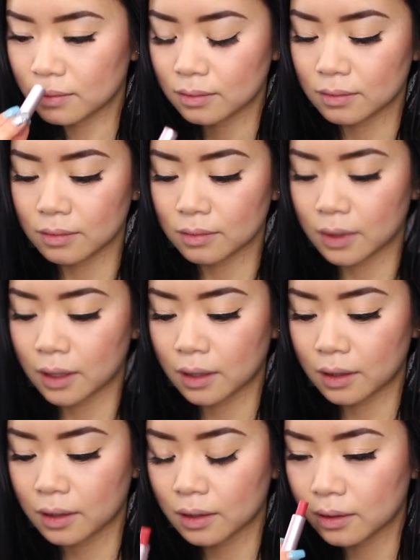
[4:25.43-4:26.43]

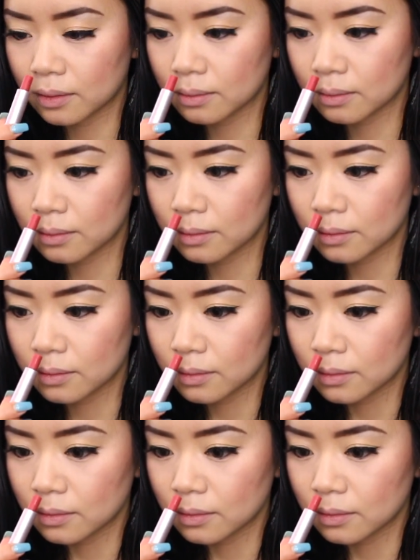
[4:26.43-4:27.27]
No one is speaking in this clip.